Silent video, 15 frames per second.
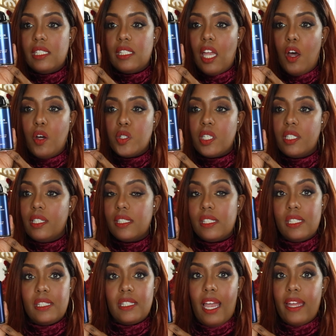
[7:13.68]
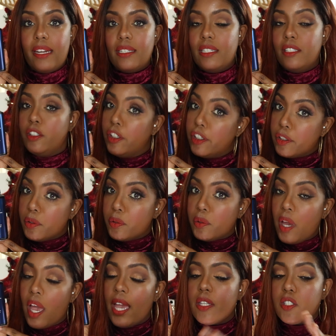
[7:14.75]
is the ocean, this is not
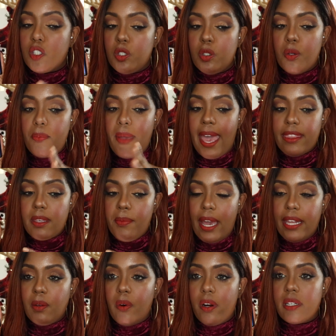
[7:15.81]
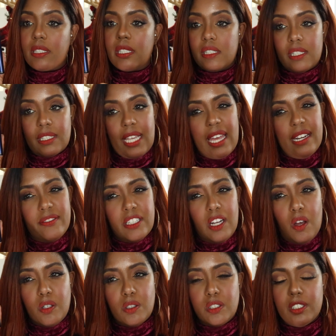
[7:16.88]
new to Bath & Body Works. This is kind of
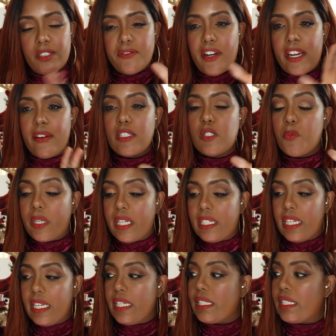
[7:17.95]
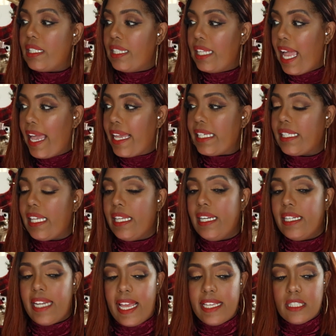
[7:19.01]
an older fragrance, but it is nice
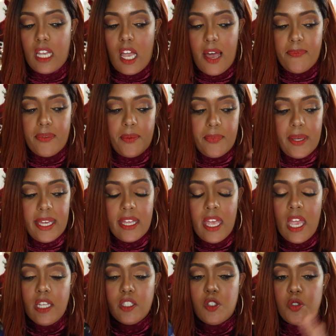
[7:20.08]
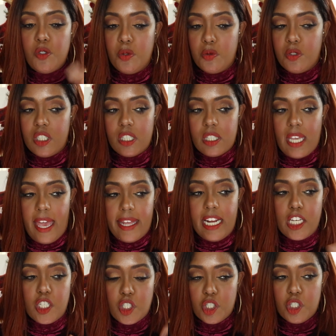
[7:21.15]
and a nice complement to just kind
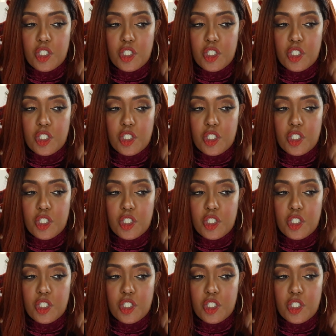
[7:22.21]
of